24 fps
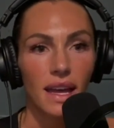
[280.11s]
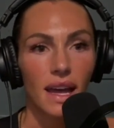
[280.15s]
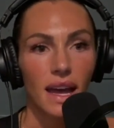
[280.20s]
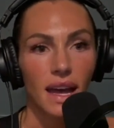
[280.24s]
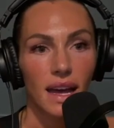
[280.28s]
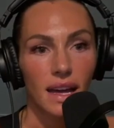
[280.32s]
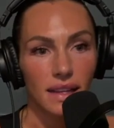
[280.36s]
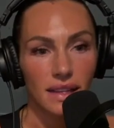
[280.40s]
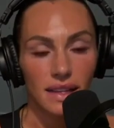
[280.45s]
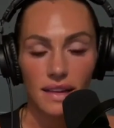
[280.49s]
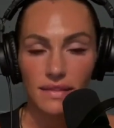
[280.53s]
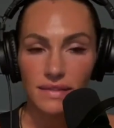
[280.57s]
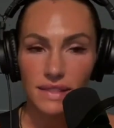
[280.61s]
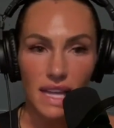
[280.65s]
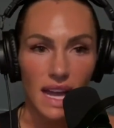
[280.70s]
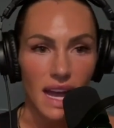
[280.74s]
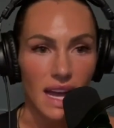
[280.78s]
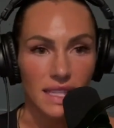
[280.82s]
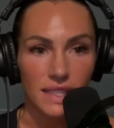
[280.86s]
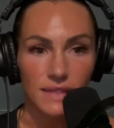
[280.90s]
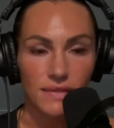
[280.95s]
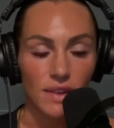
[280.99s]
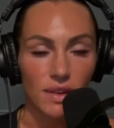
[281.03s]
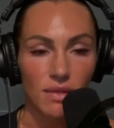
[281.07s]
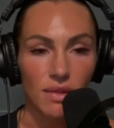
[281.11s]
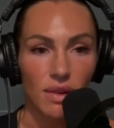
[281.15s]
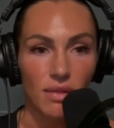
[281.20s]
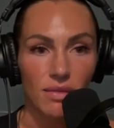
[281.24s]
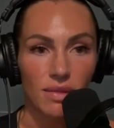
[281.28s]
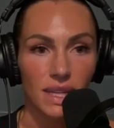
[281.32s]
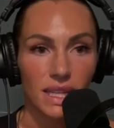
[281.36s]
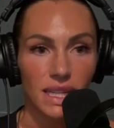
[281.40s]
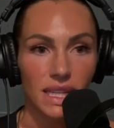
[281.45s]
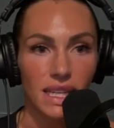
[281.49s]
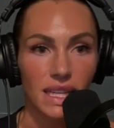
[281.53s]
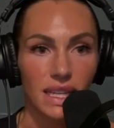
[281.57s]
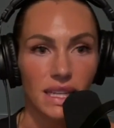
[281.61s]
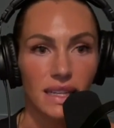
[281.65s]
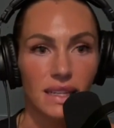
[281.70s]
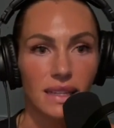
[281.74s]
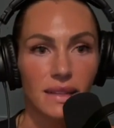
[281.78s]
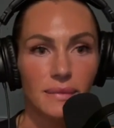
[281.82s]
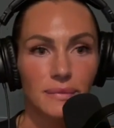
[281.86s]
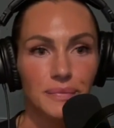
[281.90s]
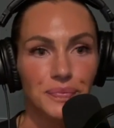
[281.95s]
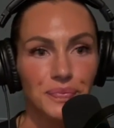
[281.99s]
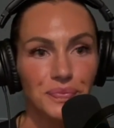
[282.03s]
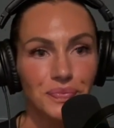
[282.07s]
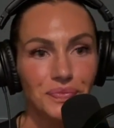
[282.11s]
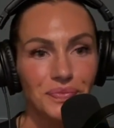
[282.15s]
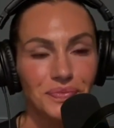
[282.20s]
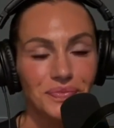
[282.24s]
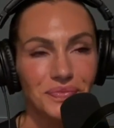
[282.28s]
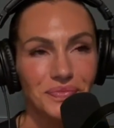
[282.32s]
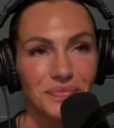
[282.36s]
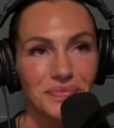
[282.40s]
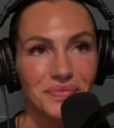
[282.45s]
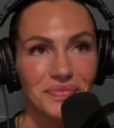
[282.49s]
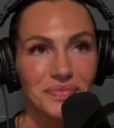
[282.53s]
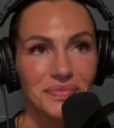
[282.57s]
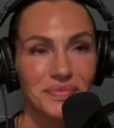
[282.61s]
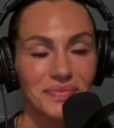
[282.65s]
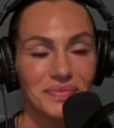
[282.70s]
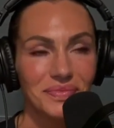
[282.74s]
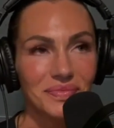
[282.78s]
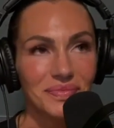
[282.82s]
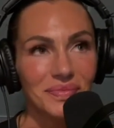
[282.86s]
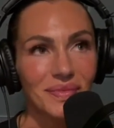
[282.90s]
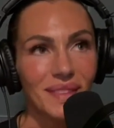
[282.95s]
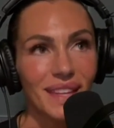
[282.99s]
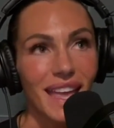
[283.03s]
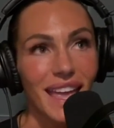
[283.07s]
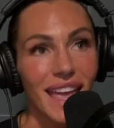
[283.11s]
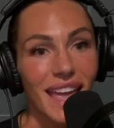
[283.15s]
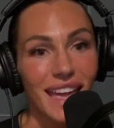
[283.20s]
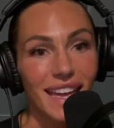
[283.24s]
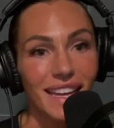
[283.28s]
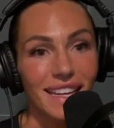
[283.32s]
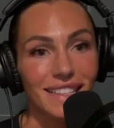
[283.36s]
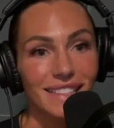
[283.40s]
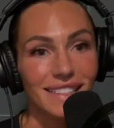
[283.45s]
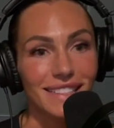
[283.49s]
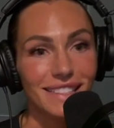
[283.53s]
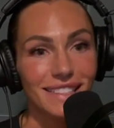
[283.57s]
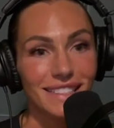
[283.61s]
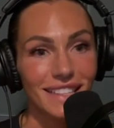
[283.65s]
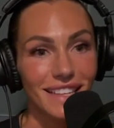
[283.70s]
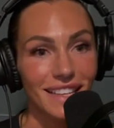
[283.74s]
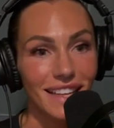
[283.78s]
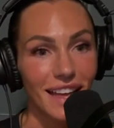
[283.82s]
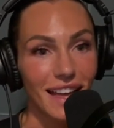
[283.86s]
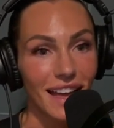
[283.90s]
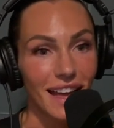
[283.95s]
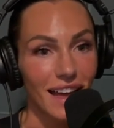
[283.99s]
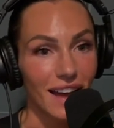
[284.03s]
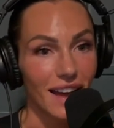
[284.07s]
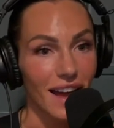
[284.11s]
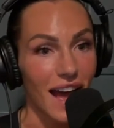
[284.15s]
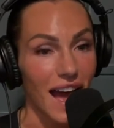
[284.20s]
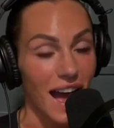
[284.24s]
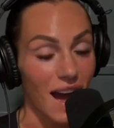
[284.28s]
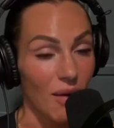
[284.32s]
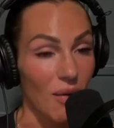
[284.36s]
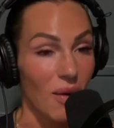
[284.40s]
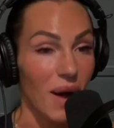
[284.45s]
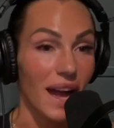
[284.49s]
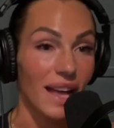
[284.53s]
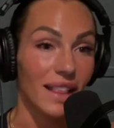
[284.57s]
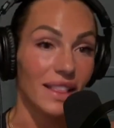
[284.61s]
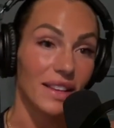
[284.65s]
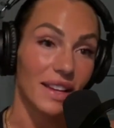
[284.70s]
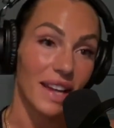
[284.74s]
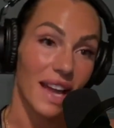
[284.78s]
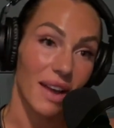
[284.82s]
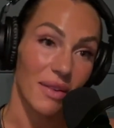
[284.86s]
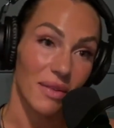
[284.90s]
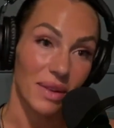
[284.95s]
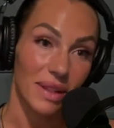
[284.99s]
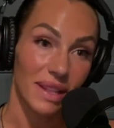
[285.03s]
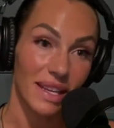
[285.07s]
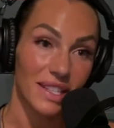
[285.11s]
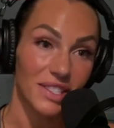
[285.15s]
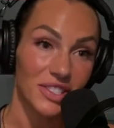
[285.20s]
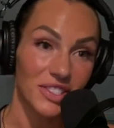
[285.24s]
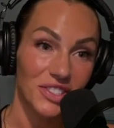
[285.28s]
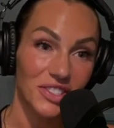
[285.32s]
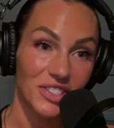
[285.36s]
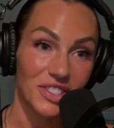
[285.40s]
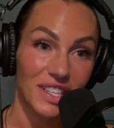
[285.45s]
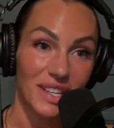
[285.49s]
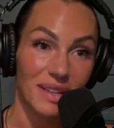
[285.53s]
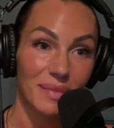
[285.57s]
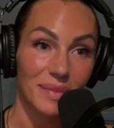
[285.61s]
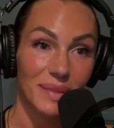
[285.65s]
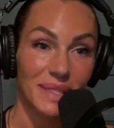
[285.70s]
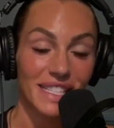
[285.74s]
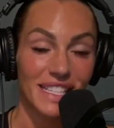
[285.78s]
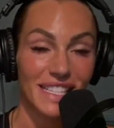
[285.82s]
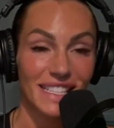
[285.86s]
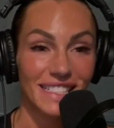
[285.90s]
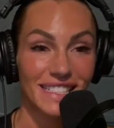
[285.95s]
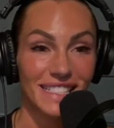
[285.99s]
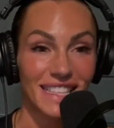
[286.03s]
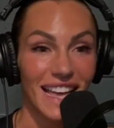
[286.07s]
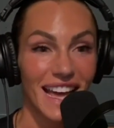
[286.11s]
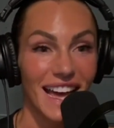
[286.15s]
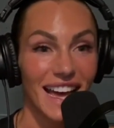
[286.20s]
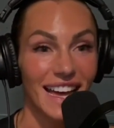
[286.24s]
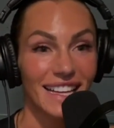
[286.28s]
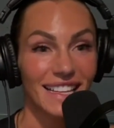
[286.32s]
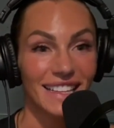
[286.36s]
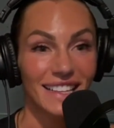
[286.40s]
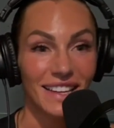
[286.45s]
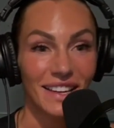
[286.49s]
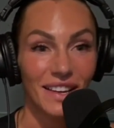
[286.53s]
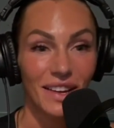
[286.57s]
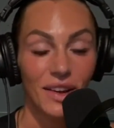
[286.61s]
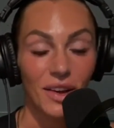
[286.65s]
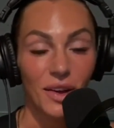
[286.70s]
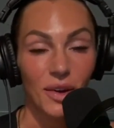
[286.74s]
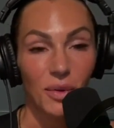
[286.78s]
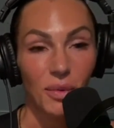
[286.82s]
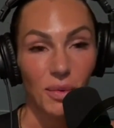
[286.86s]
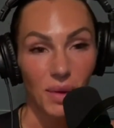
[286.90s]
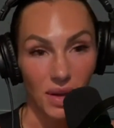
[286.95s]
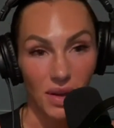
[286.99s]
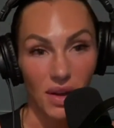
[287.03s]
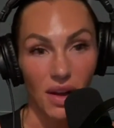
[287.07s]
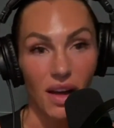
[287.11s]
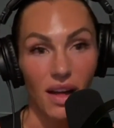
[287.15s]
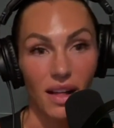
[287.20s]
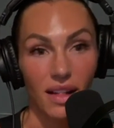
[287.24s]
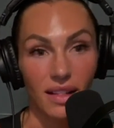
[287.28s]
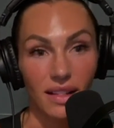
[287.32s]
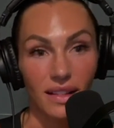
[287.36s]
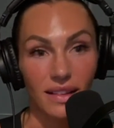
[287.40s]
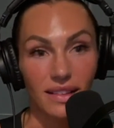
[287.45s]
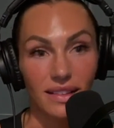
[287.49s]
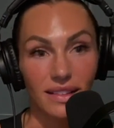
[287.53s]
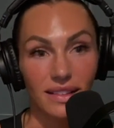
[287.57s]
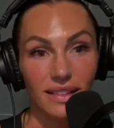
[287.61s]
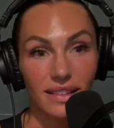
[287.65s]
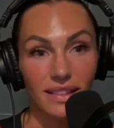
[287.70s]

enough to ask for what we need. And how I look at relationships is that we all,